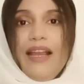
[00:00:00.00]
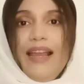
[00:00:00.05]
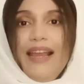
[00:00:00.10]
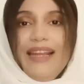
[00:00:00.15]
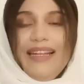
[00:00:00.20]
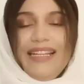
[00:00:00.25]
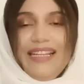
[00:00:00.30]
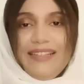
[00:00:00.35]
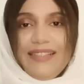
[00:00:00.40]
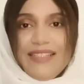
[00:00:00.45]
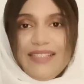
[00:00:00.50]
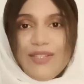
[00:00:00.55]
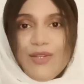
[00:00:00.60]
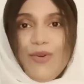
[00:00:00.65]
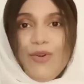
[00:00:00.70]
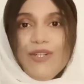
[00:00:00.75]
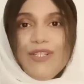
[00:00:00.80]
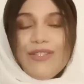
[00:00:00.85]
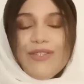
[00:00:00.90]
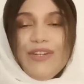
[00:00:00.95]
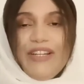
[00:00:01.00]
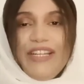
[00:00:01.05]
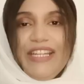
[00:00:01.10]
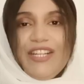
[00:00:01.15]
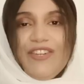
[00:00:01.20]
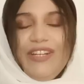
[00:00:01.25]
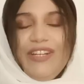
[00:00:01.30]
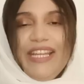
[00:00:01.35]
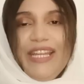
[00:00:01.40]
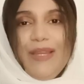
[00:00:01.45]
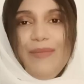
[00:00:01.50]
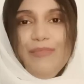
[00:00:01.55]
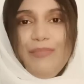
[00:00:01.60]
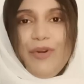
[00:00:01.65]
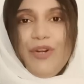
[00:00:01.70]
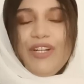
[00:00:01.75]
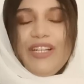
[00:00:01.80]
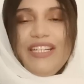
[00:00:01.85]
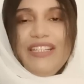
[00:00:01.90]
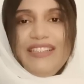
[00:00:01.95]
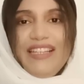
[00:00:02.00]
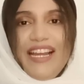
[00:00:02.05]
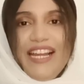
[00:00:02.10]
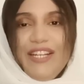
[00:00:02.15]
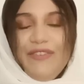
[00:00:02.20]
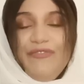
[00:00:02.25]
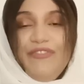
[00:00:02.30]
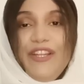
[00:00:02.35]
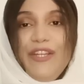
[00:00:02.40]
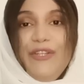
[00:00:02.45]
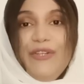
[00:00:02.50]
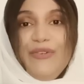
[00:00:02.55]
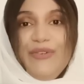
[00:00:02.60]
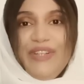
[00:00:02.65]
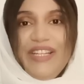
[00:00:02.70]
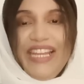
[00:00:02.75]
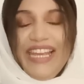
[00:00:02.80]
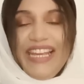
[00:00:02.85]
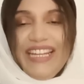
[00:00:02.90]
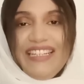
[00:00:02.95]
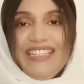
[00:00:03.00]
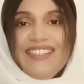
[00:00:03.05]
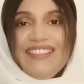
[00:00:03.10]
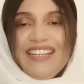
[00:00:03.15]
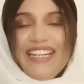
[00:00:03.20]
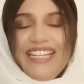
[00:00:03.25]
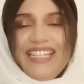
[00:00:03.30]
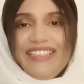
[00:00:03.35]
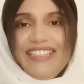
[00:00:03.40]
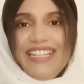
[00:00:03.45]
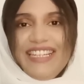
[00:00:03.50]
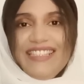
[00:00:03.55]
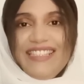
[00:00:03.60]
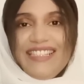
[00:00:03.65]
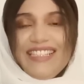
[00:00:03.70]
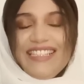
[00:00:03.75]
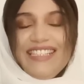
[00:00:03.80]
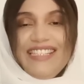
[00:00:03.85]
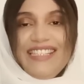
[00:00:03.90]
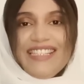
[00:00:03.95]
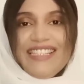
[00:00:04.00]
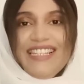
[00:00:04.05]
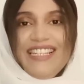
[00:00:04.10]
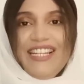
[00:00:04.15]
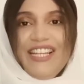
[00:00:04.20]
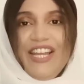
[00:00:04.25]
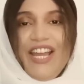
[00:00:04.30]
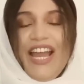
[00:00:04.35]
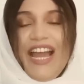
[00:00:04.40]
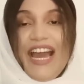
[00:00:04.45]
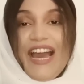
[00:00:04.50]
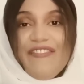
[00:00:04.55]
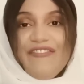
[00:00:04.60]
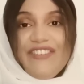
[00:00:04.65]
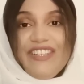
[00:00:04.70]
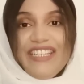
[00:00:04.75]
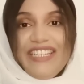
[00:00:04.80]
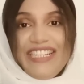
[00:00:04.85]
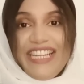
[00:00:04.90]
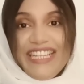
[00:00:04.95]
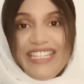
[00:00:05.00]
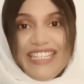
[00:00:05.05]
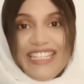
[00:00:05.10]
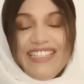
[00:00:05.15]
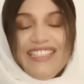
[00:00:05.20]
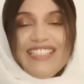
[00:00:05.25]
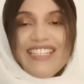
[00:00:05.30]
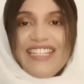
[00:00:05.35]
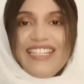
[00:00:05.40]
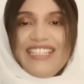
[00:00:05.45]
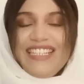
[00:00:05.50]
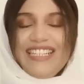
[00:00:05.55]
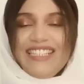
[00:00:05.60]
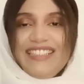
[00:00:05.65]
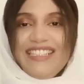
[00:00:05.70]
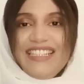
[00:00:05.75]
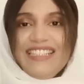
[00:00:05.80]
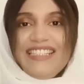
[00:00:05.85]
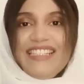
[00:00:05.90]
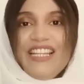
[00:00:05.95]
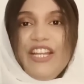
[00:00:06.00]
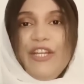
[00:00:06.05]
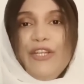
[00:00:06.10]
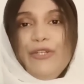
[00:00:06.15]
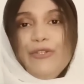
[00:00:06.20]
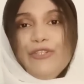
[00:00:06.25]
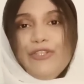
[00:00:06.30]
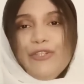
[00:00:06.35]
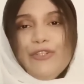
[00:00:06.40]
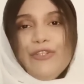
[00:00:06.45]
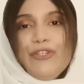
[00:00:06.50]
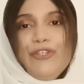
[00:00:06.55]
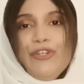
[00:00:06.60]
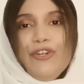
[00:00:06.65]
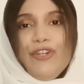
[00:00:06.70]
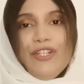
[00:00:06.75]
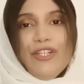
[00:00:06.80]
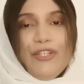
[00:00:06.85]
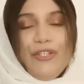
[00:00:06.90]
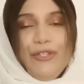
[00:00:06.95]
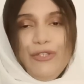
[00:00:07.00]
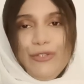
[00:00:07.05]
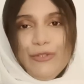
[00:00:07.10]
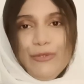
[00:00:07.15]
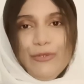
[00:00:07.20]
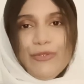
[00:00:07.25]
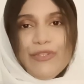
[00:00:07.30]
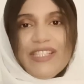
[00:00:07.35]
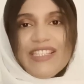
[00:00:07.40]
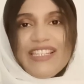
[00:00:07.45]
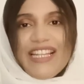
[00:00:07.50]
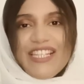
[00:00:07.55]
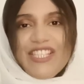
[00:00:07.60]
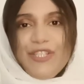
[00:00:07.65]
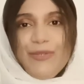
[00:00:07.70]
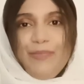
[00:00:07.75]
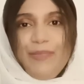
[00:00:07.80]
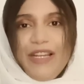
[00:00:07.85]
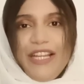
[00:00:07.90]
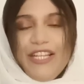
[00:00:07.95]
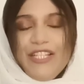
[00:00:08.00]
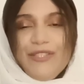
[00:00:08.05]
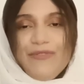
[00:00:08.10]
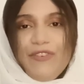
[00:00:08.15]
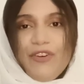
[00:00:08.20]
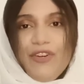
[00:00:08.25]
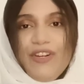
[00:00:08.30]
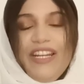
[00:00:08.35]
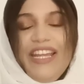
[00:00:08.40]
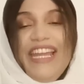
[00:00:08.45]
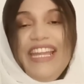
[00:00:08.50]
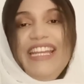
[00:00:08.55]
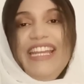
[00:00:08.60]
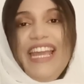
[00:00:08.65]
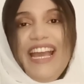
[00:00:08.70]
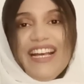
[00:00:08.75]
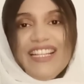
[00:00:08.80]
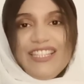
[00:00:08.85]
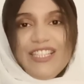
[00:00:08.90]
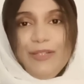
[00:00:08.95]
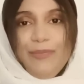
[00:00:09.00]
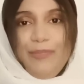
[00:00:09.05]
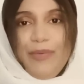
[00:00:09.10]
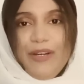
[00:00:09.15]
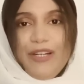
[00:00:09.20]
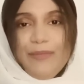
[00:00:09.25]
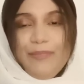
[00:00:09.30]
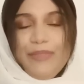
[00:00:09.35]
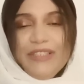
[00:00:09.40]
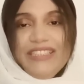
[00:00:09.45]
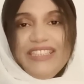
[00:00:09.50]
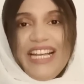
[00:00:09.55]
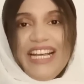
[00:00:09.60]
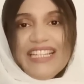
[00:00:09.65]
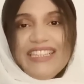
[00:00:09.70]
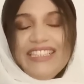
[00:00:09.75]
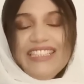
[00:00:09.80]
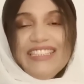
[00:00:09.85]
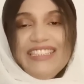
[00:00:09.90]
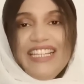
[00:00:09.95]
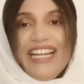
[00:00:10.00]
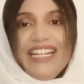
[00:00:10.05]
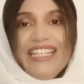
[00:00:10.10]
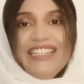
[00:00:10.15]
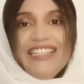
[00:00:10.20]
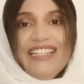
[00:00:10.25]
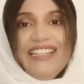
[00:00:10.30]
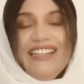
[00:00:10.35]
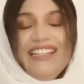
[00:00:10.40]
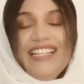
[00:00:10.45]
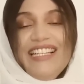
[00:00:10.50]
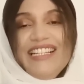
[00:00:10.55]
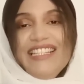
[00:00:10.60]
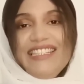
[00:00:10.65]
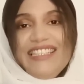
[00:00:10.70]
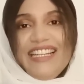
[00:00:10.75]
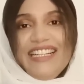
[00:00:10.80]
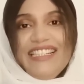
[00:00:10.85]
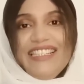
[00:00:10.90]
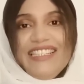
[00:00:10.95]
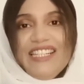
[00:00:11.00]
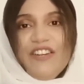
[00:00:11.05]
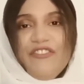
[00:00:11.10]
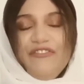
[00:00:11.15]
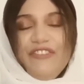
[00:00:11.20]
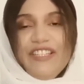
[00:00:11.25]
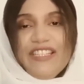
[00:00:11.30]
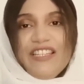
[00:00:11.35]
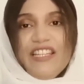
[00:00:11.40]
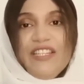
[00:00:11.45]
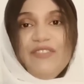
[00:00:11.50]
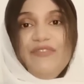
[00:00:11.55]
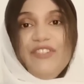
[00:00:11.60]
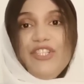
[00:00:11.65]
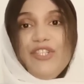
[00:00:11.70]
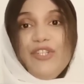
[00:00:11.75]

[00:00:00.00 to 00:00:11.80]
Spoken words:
And it is also equally important that when you get trade license, after getting trade license, you should not use such place for any other purpose other than the said services which